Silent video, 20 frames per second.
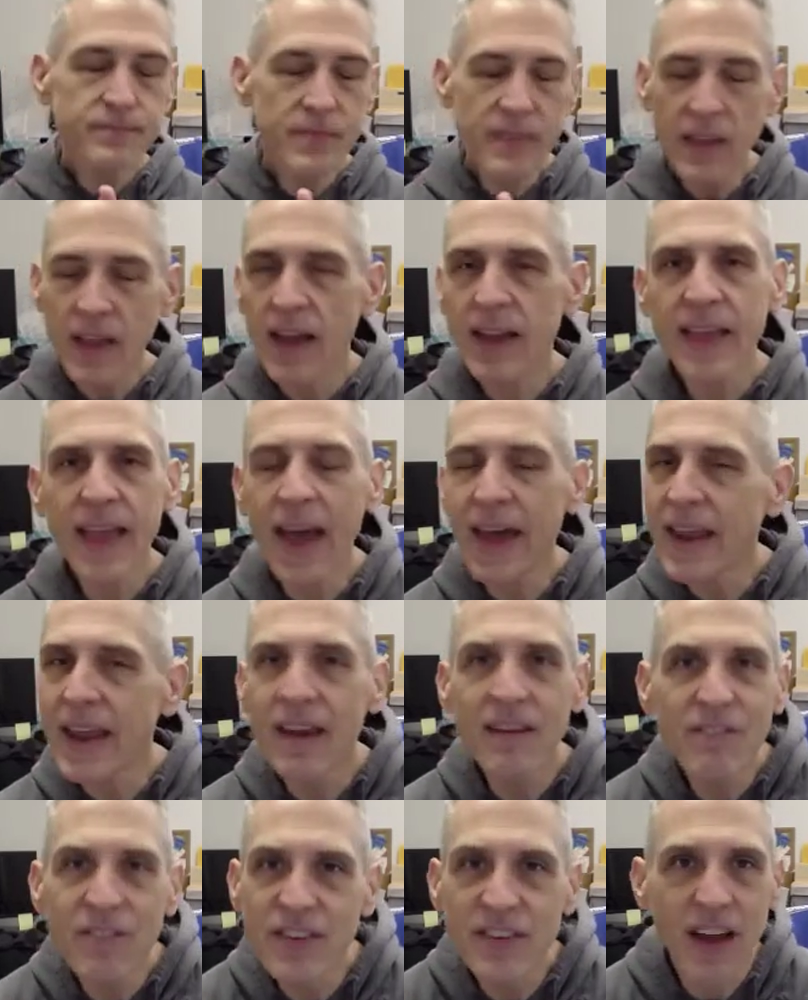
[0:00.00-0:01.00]
I can't
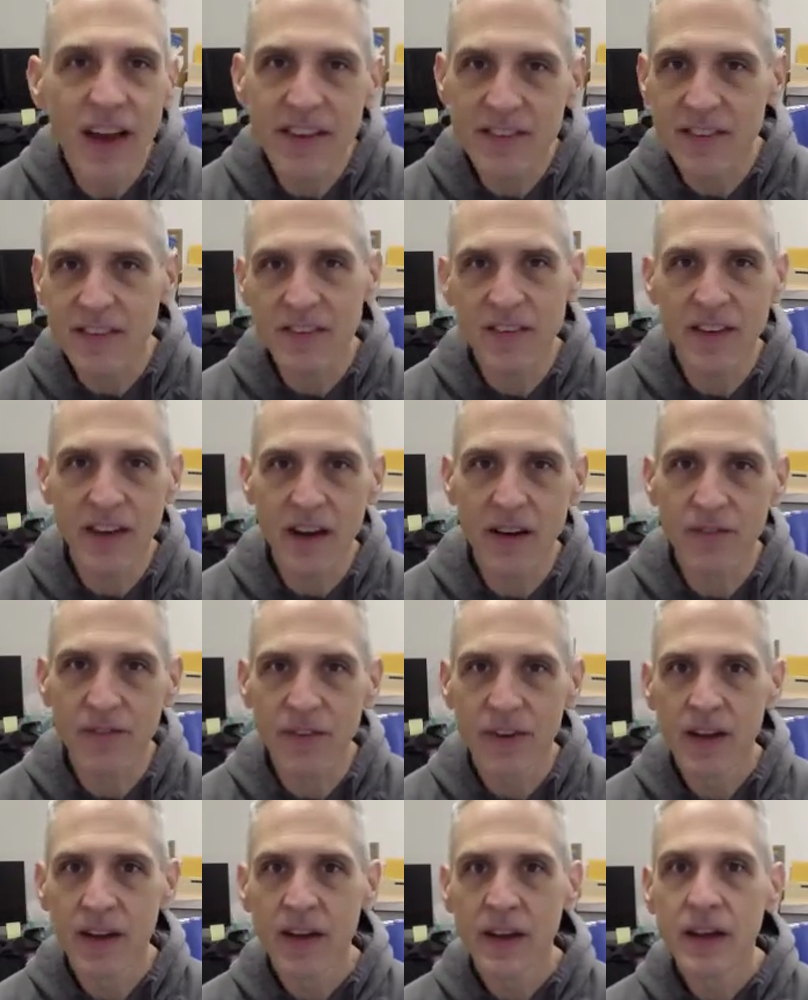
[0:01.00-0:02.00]
emphasize this enough.
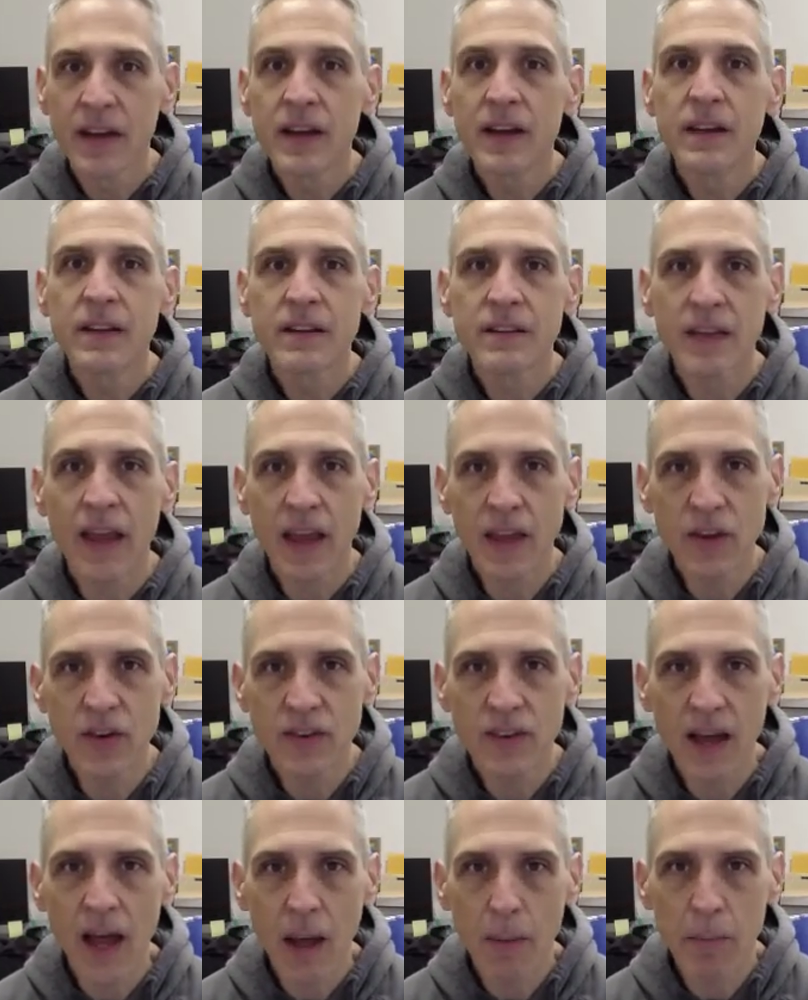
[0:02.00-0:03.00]
Take
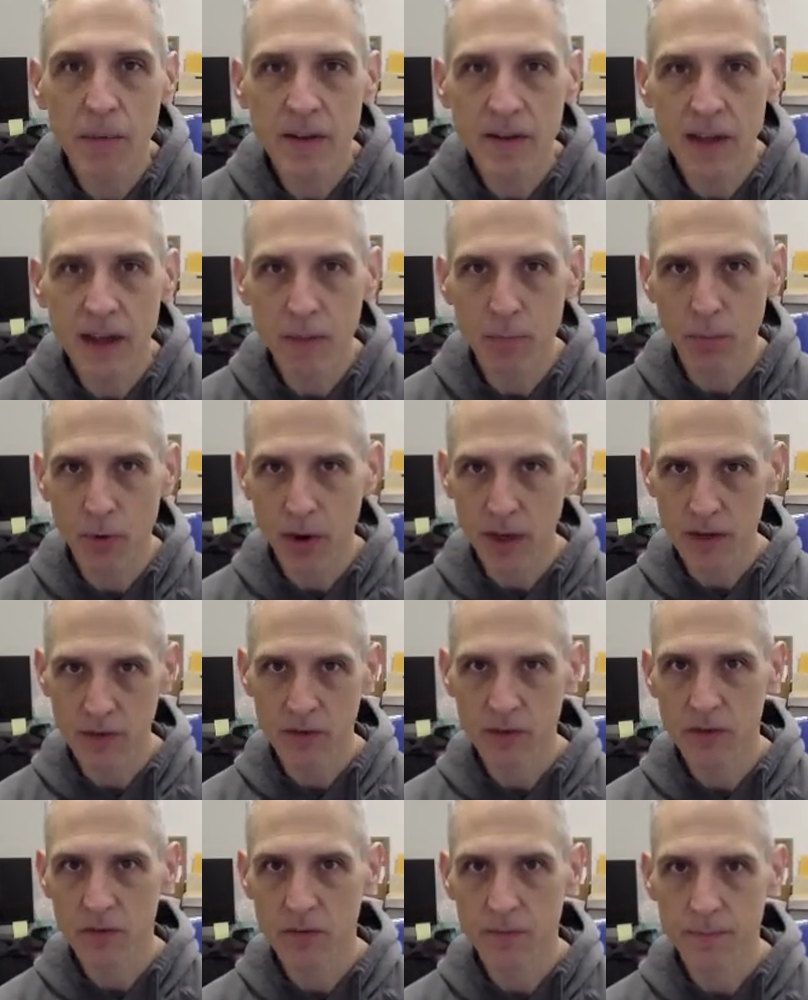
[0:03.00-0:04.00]
your time and take
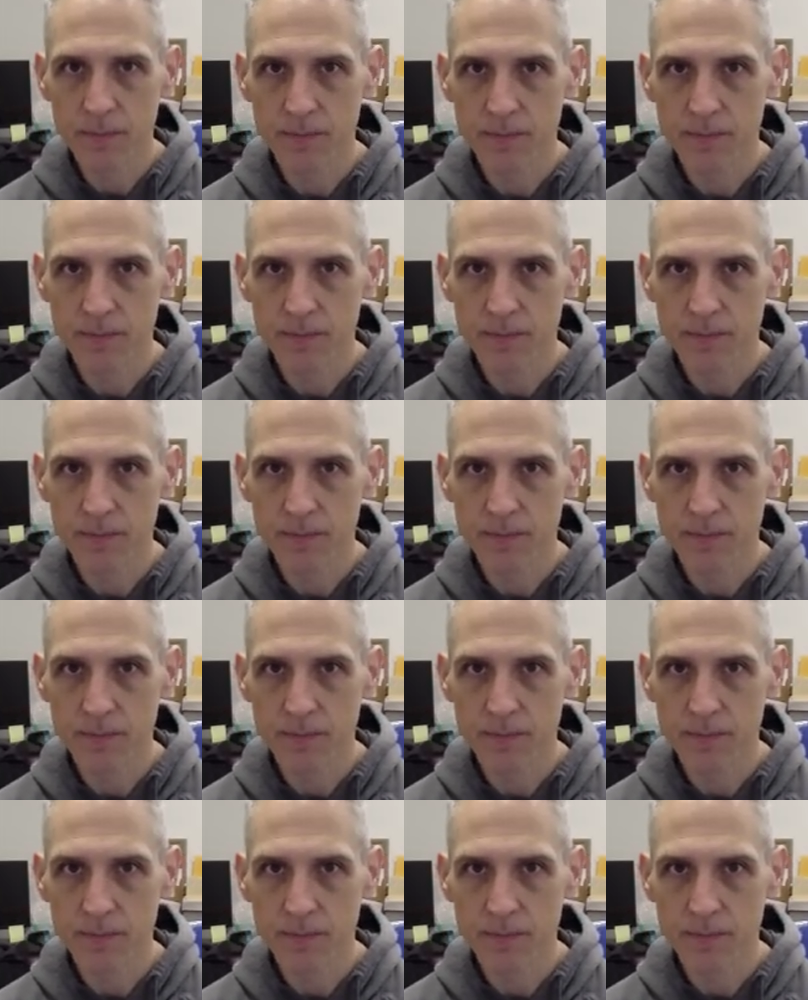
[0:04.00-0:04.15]
breaks.